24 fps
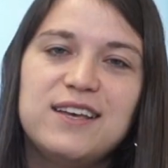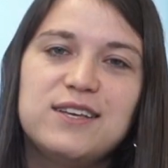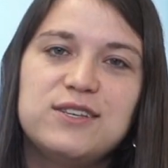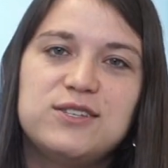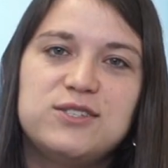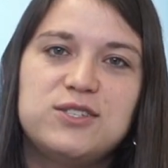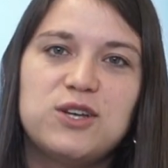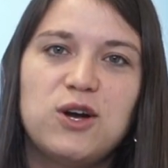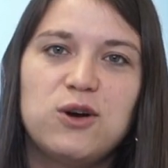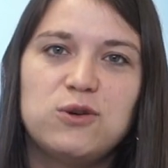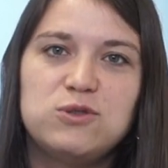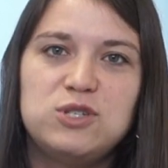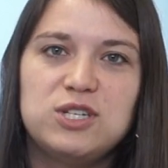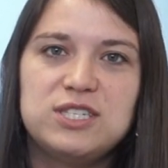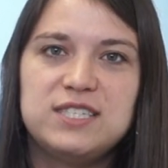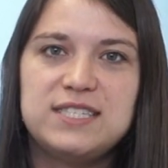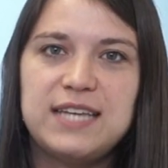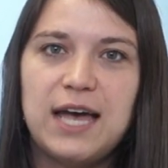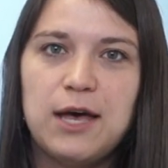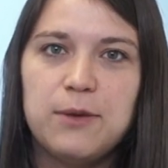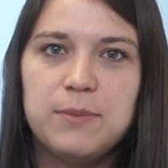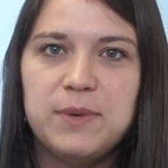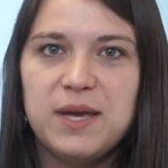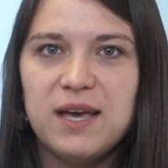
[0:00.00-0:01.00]
So just
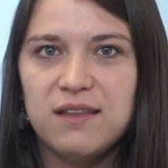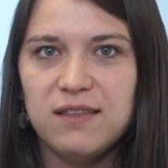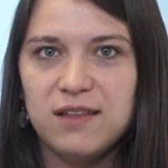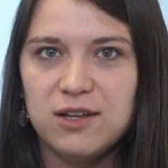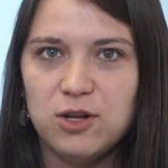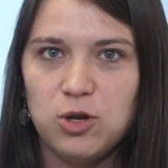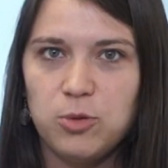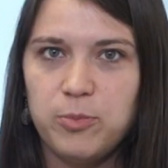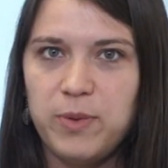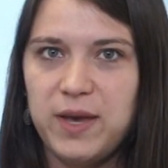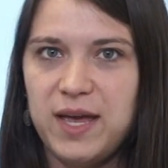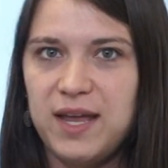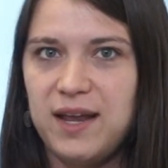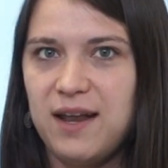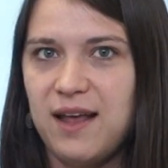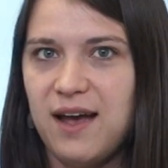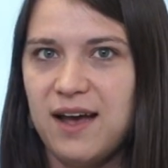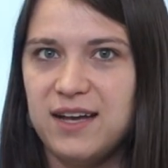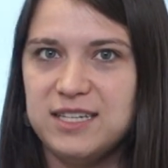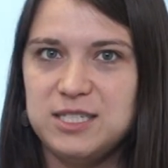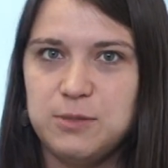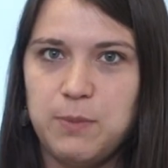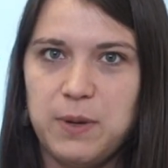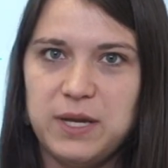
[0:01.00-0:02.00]
tell me a little bit,
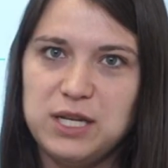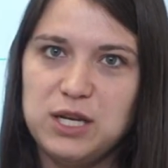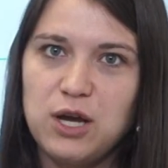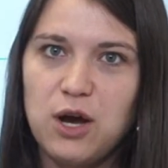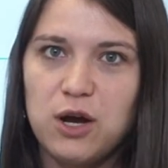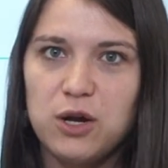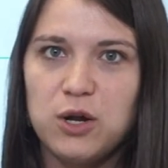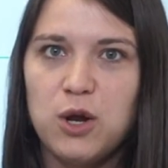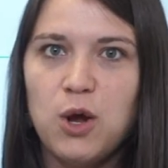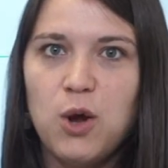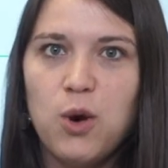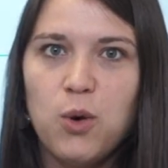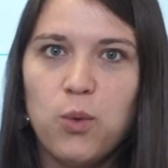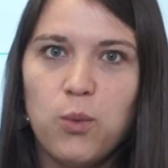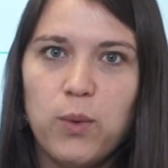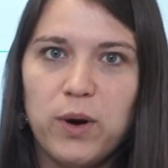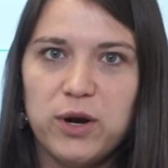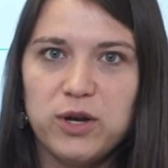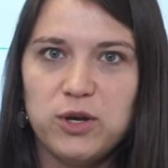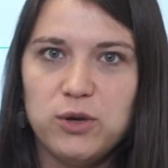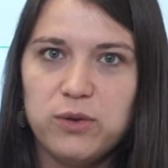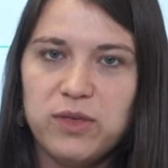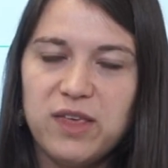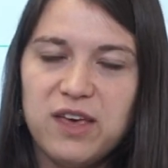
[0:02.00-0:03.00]
depending on where
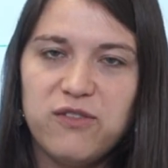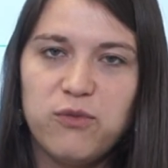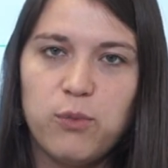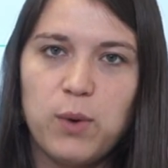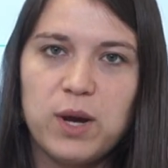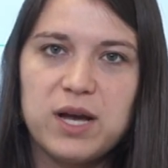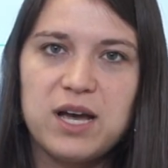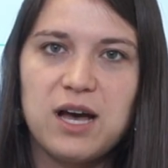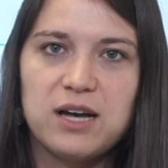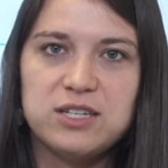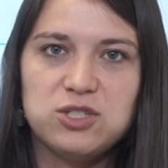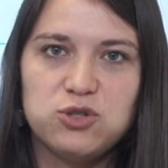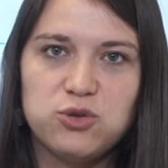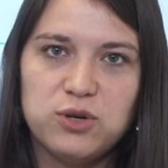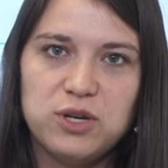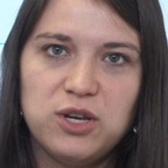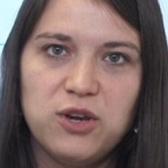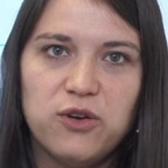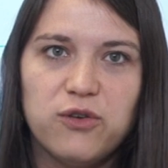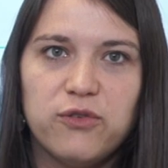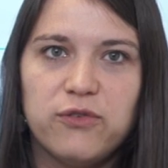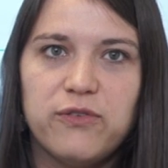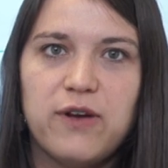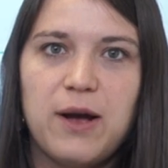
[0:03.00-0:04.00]
you live, what country
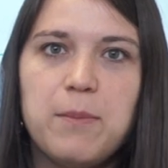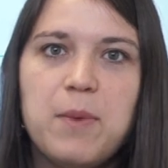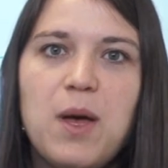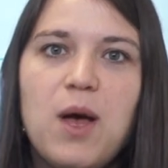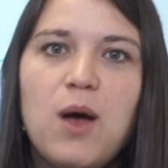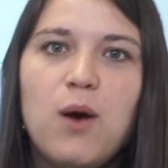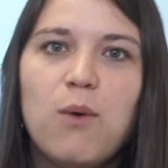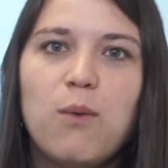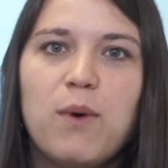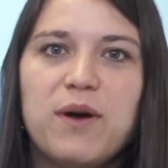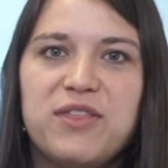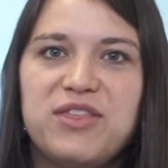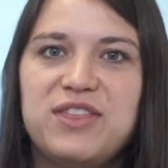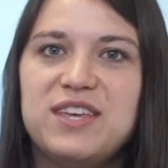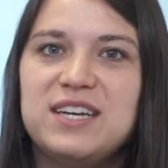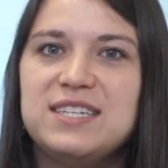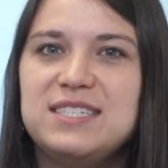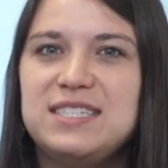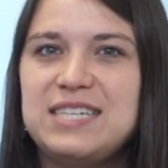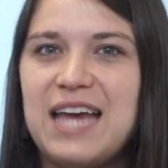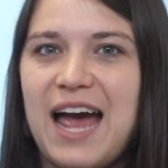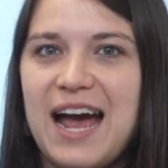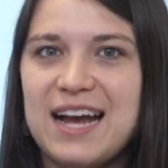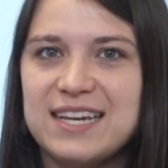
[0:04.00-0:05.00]
you're from, what the
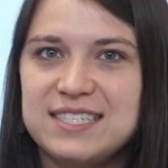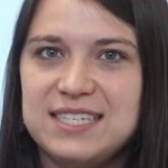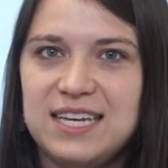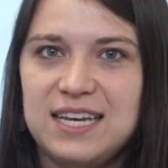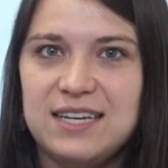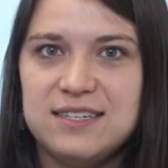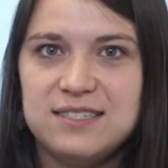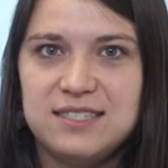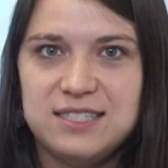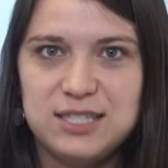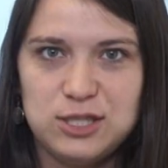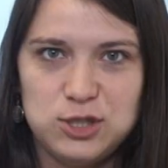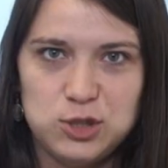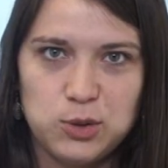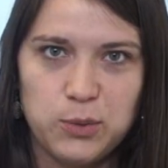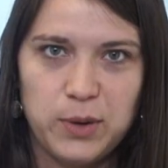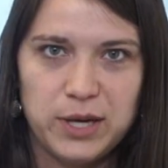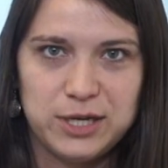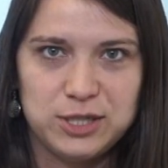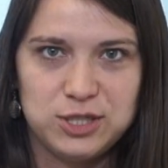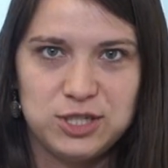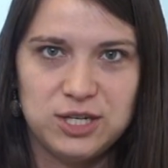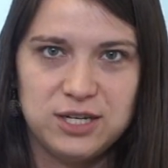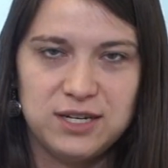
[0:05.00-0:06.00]
taxi
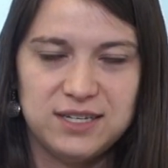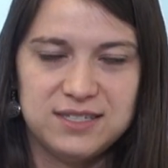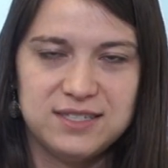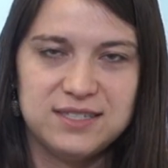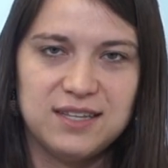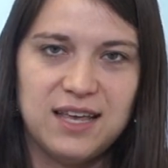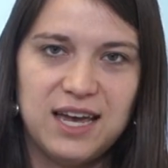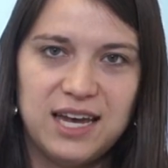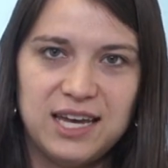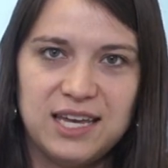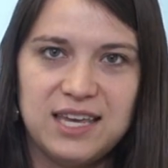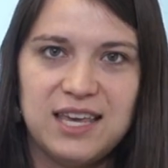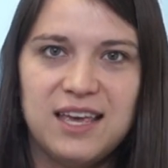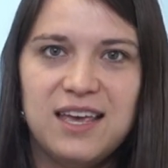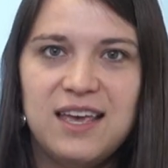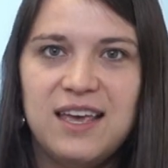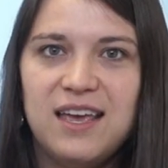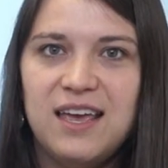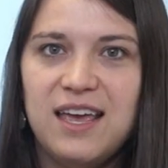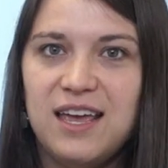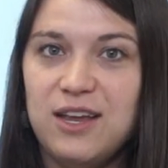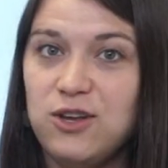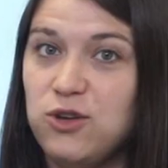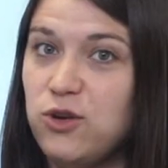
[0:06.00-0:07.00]
situation is like
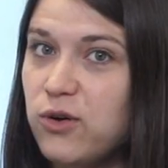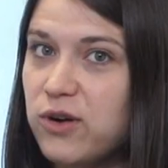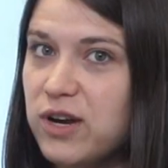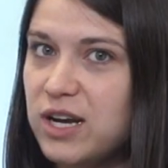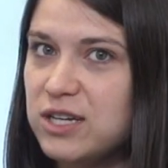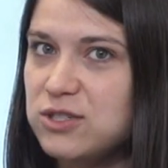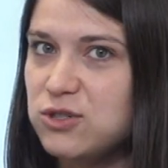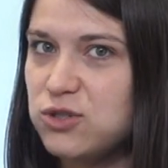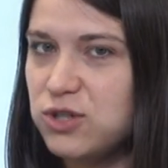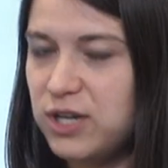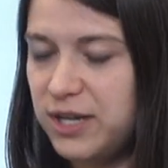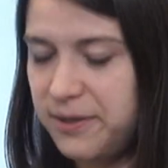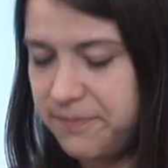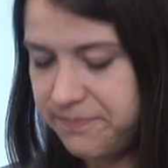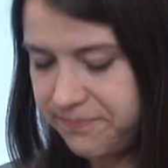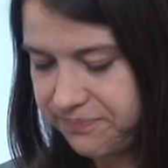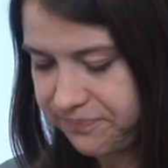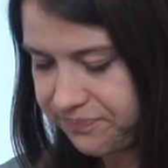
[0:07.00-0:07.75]
in your country.